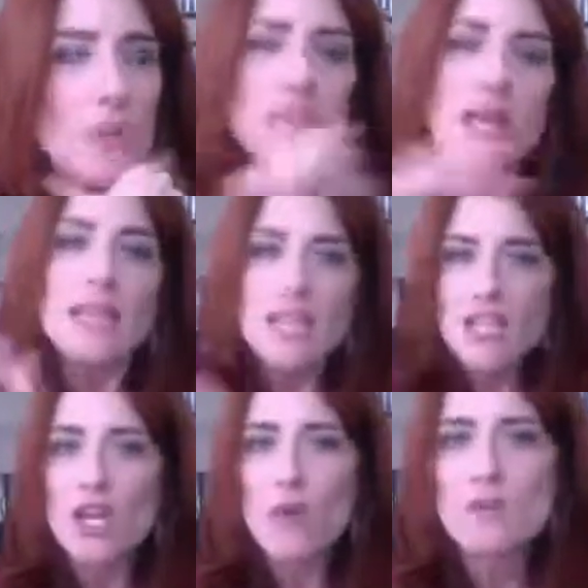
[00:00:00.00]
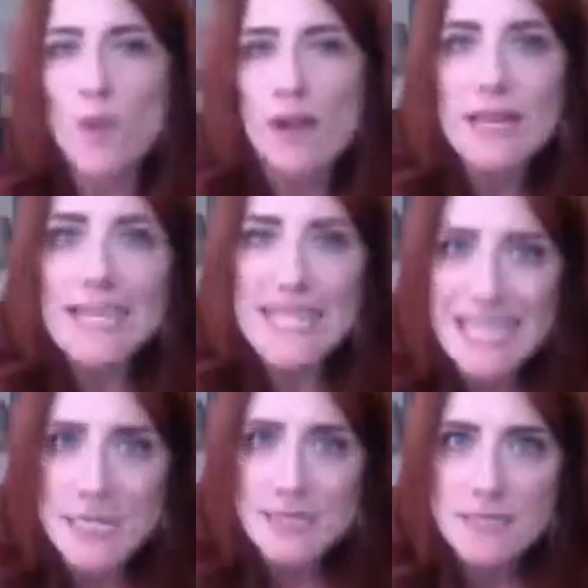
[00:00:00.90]
Letting go as well
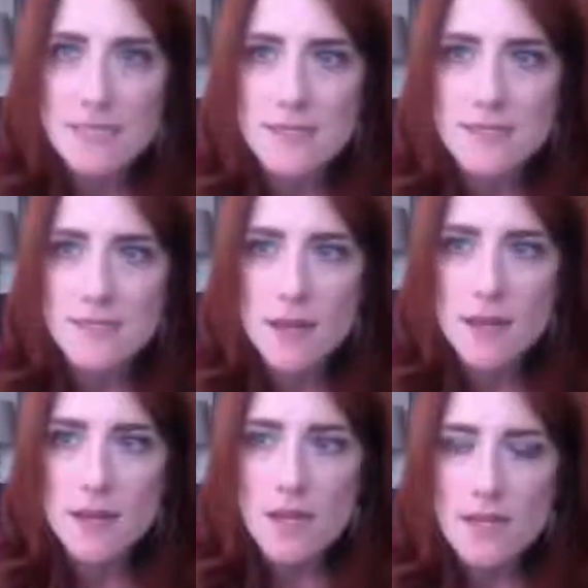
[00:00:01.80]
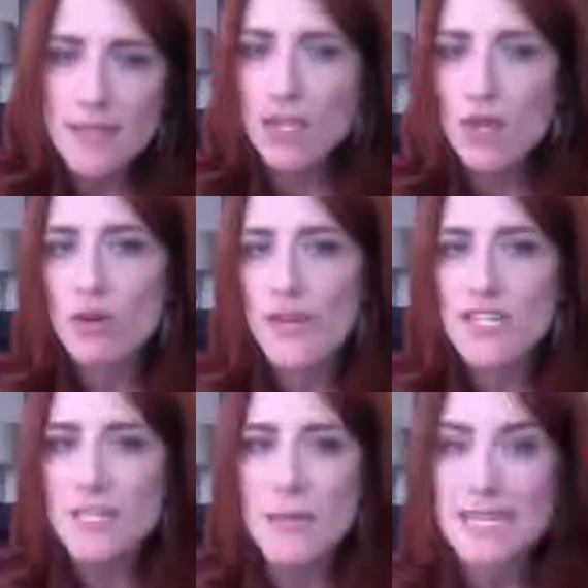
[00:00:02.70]
is letting go of
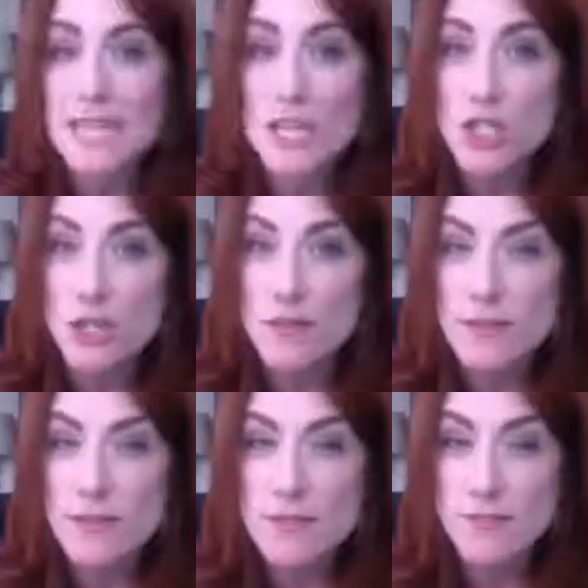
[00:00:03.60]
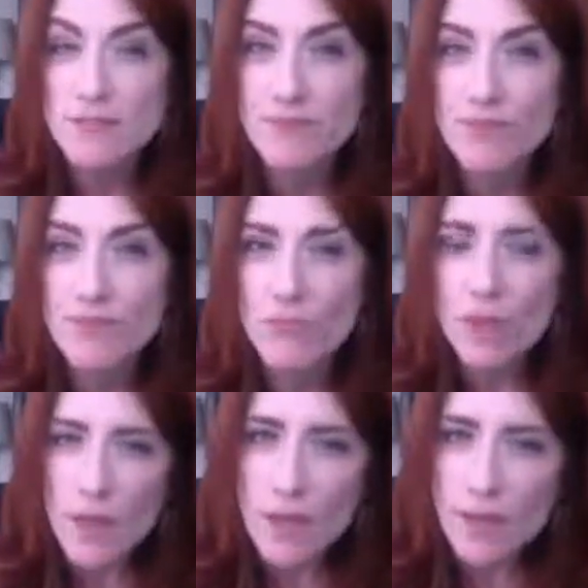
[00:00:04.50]
expectations.
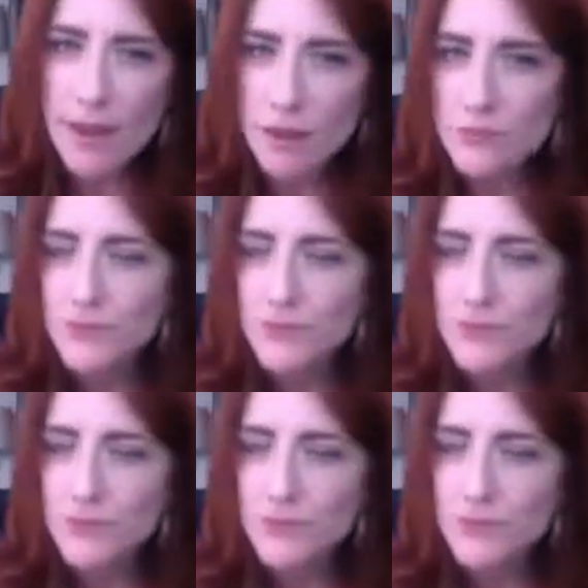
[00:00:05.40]
Now,